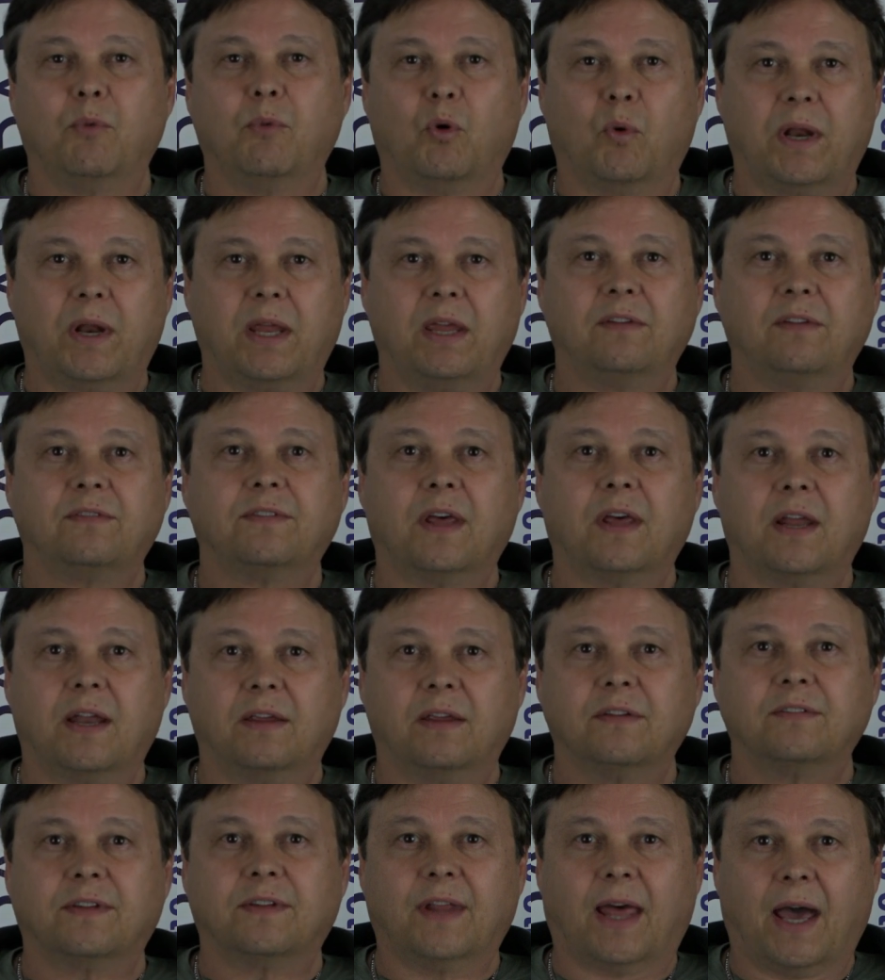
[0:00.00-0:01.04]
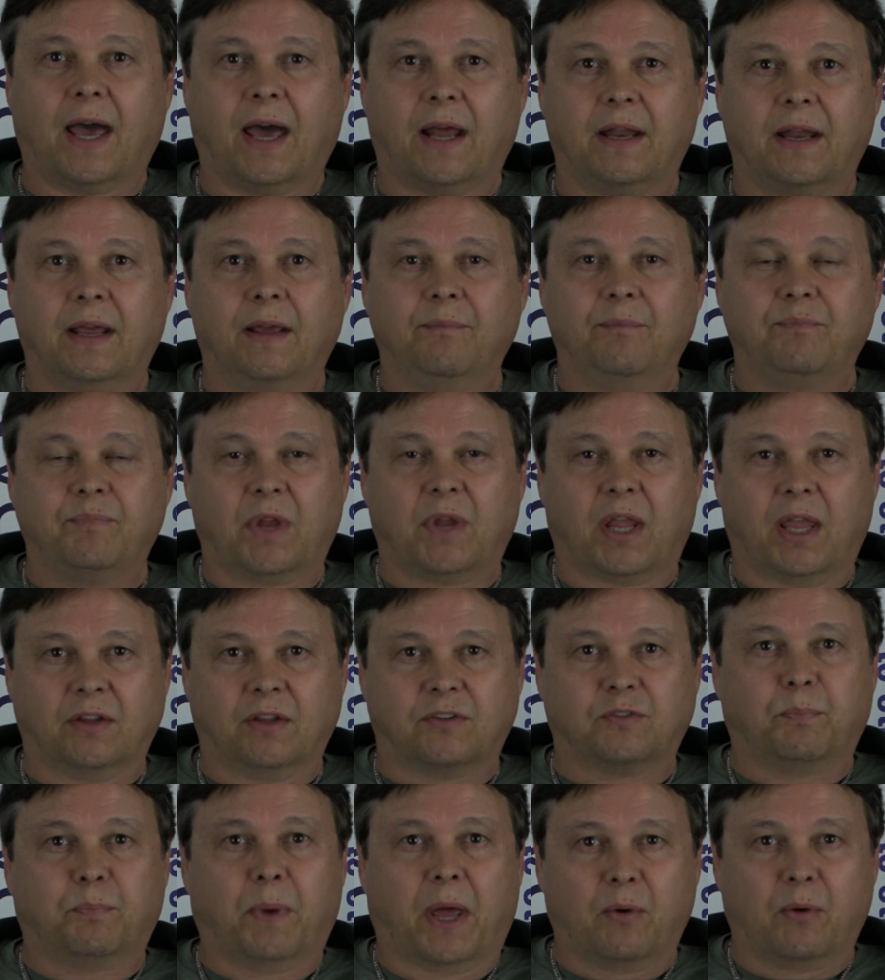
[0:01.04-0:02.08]
And what he said is that
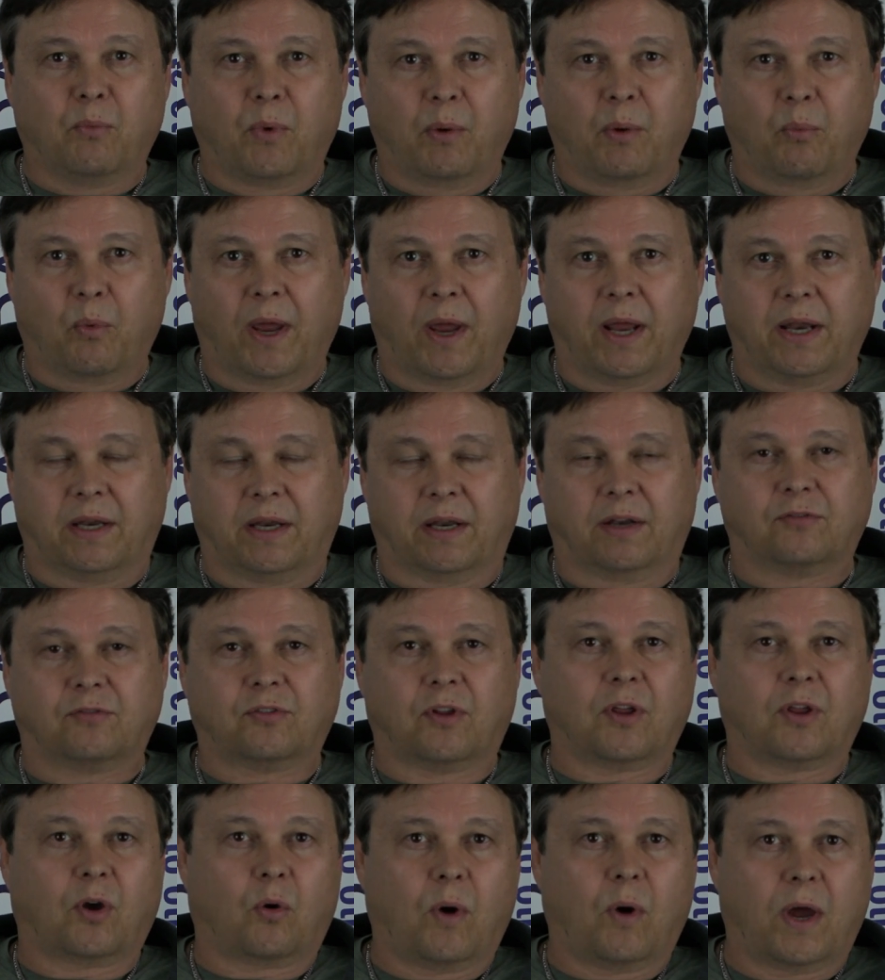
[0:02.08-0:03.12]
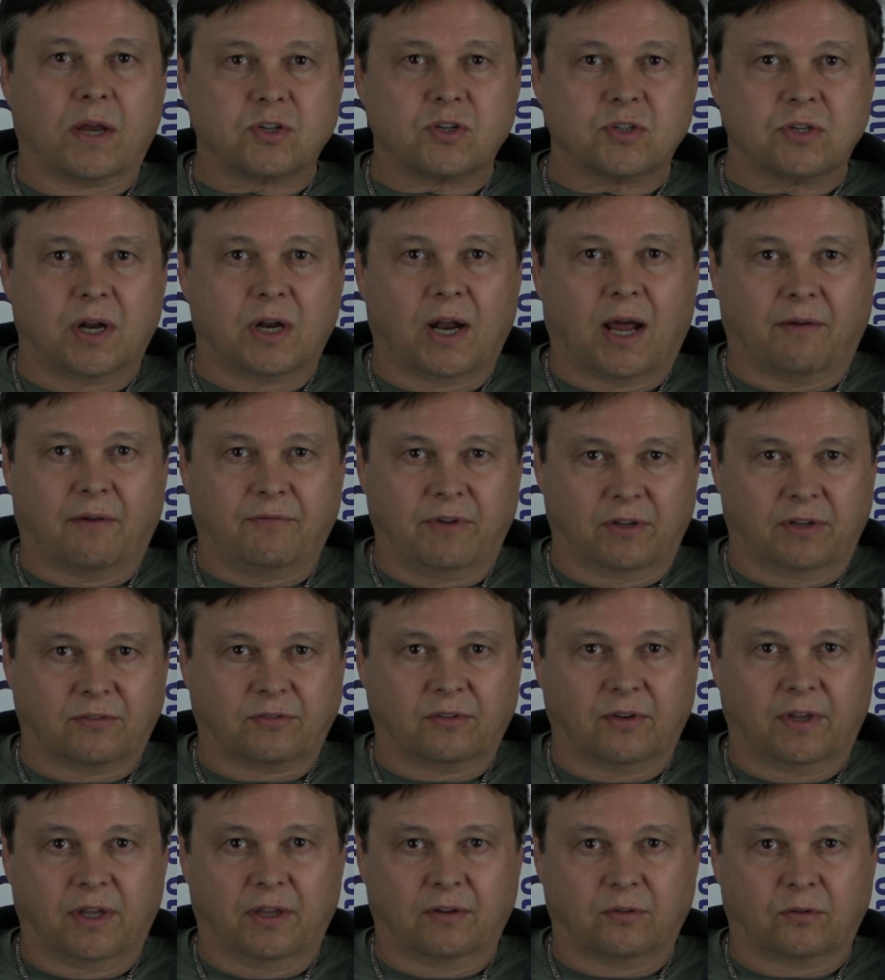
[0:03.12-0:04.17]
it's been rewritten. So the question
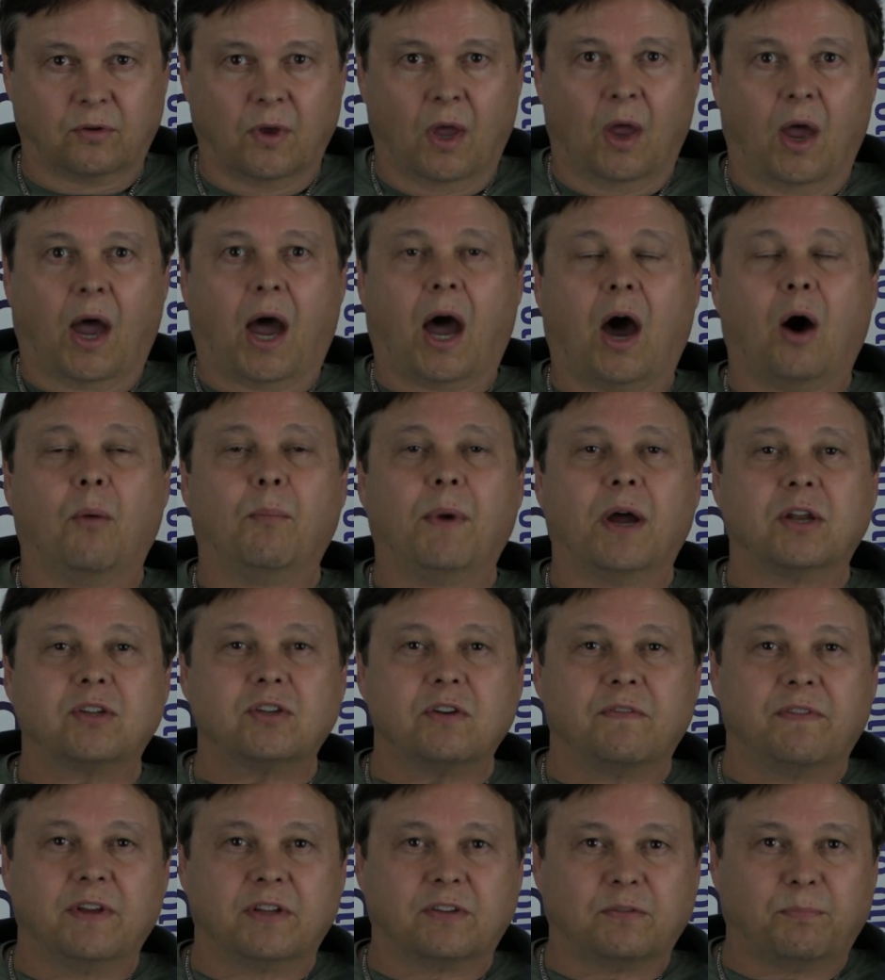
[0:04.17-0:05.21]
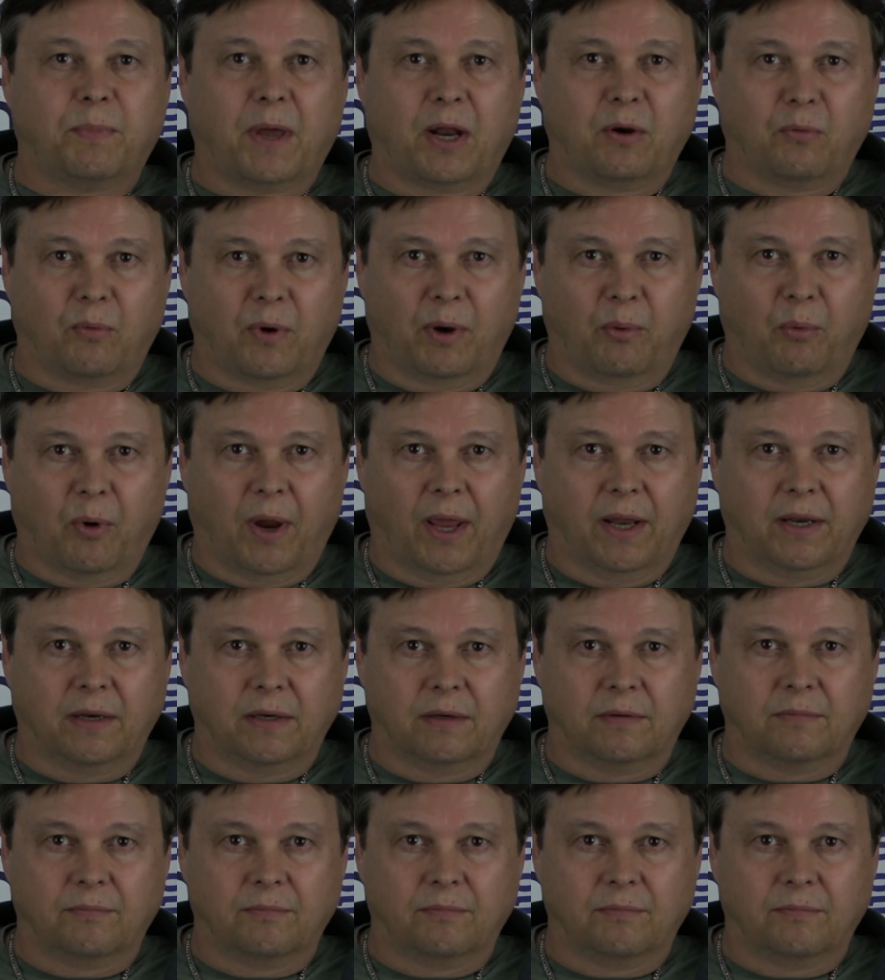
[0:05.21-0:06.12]
obviously is, how much of it's been rewritten?